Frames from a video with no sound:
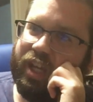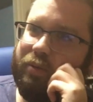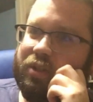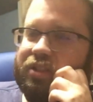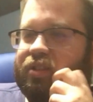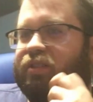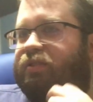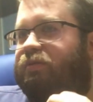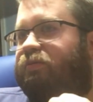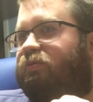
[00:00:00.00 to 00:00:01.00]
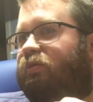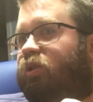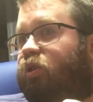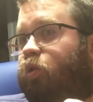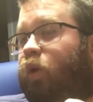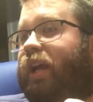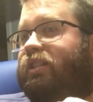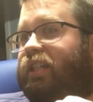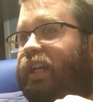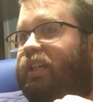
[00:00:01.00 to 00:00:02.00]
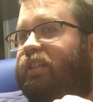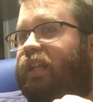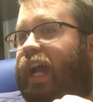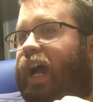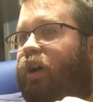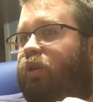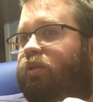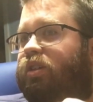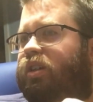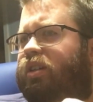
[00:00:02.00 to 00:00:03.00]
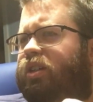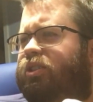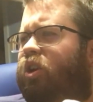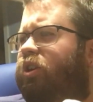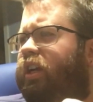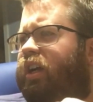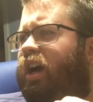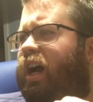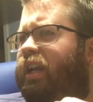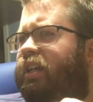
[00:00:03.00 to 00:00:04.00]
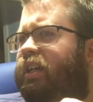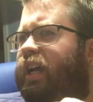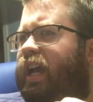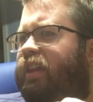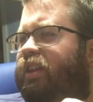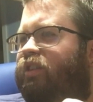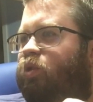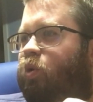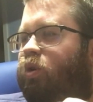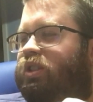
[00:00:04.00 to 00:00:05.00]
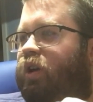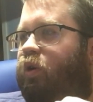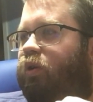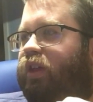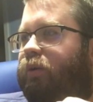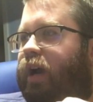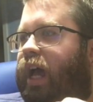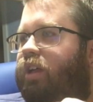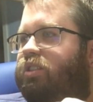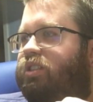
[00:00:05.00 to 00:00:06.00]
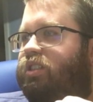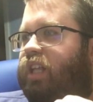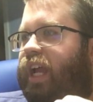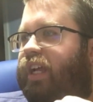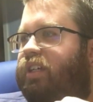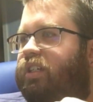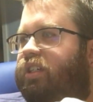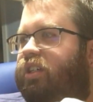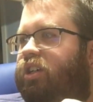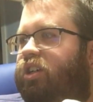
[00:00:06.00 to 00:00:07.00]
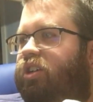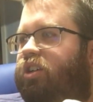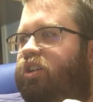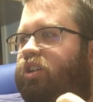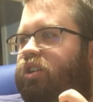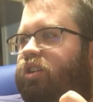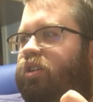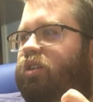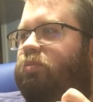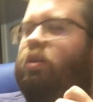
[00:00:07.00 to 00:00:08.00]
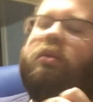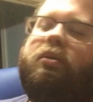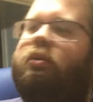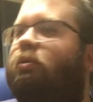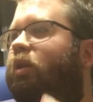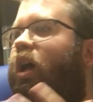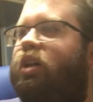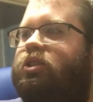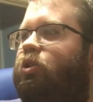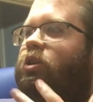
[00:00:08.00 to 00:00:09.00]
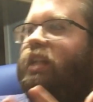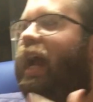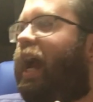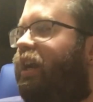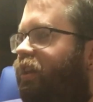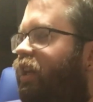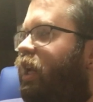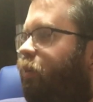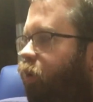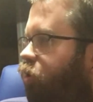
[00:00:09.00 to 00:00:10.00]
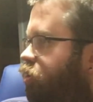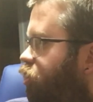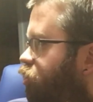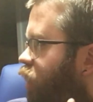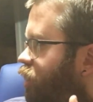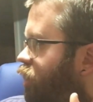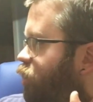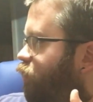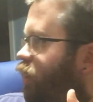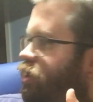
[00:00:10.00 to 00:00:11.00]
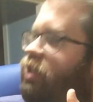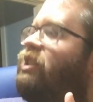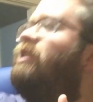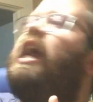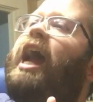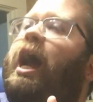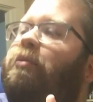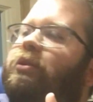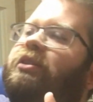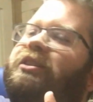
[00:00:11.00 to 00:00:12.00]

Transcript: It was crazy how dark it got. And then, of course, that whole thing where Alice is like... to her dad, and then he approaches her trying to touch her face and stab,